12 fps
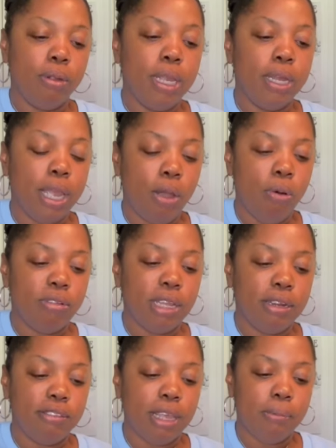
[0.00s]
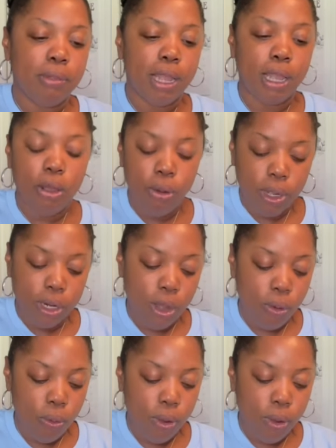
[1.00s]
Yeah, they all say the same thing. Coconut